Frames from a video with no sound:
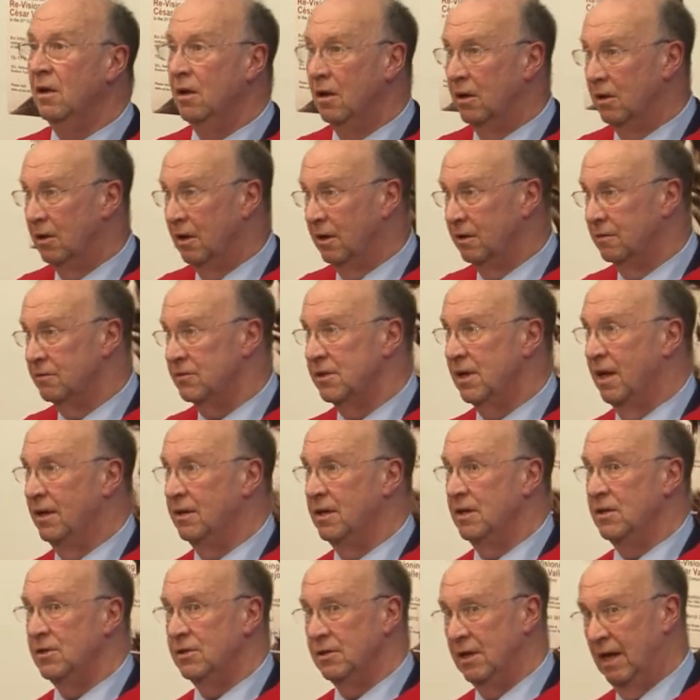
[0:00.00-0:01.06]
a lot of
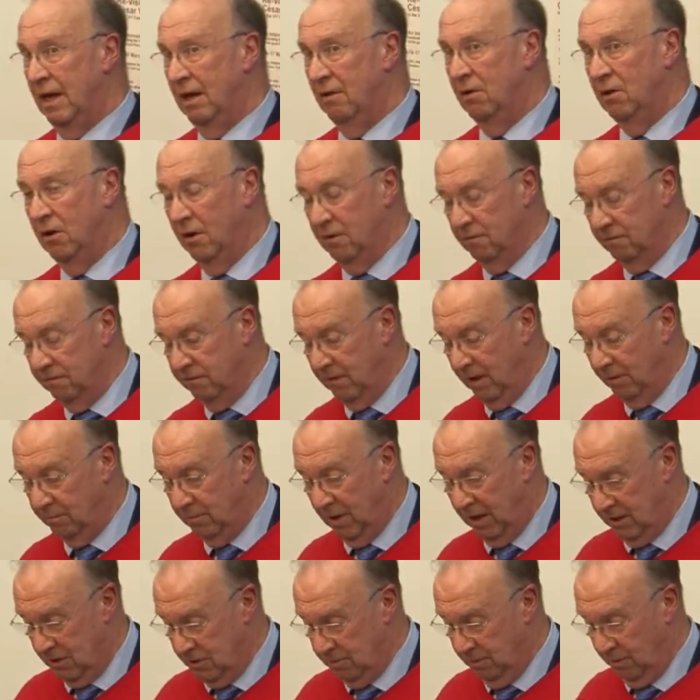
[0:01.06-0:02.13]
studies now, a lot of flood
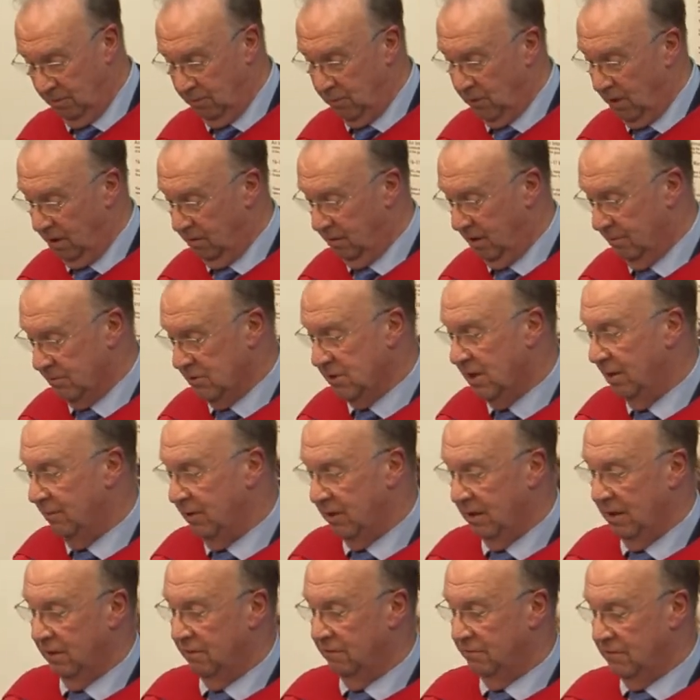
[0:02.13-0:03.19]
management programs
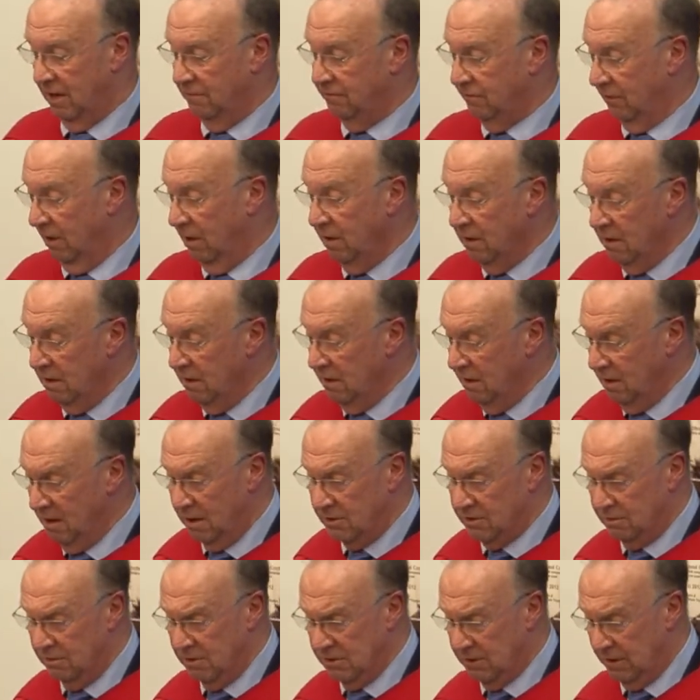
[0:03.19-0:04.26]
coming out of DEFRA
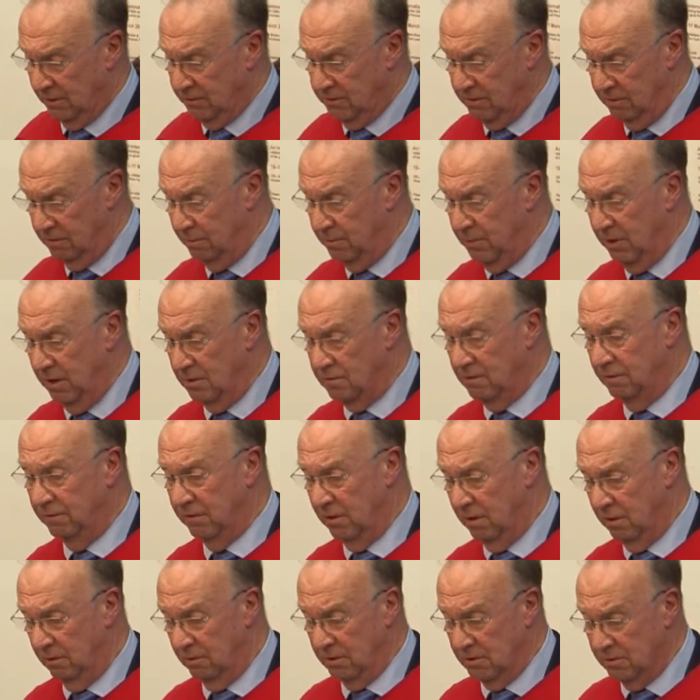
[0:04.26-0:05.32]
as a result of the PIT
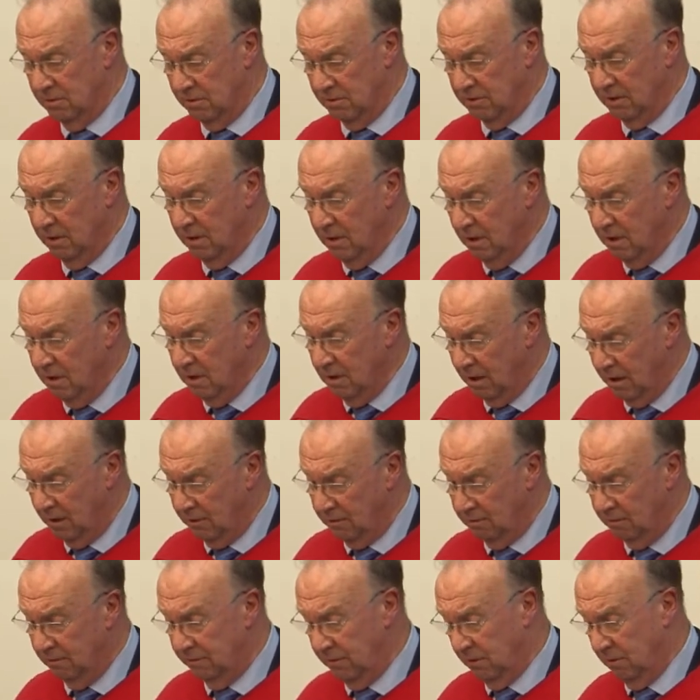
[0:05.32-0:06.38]
review, which was
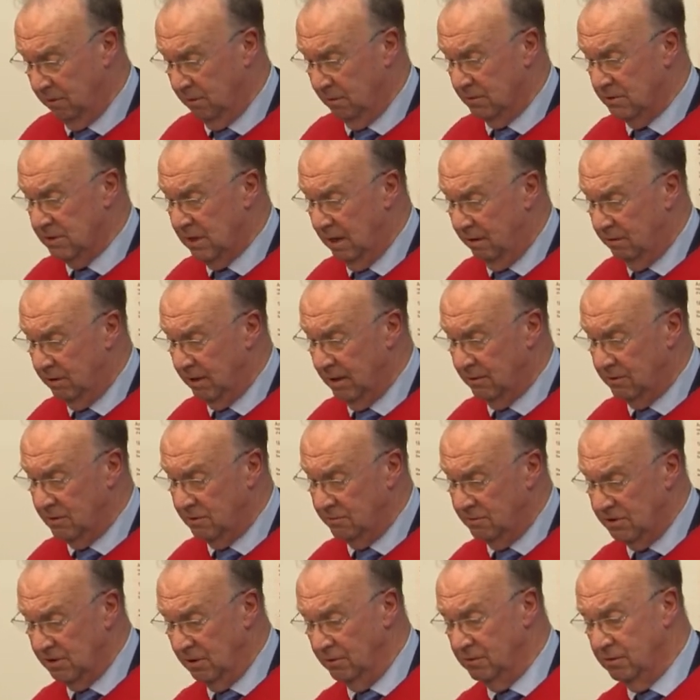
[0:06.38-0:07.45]
the review that was carried out as a
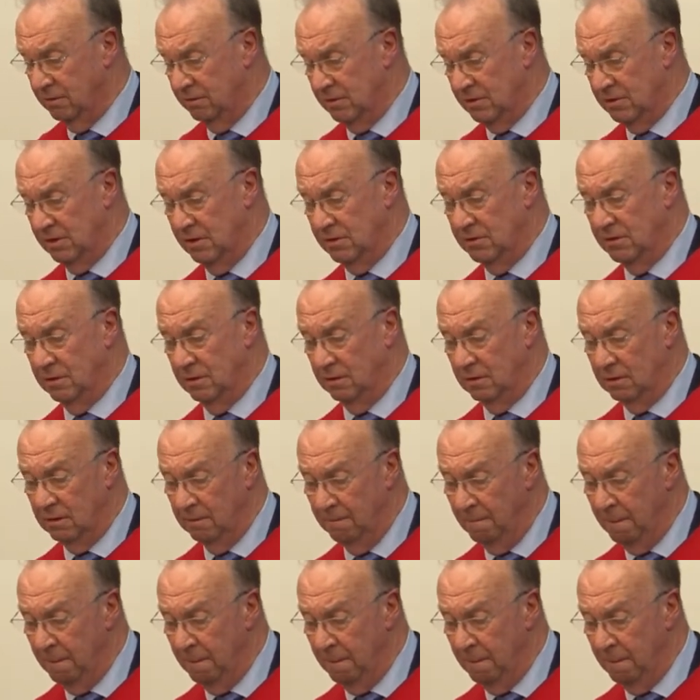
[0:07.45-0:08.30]
result of this incident.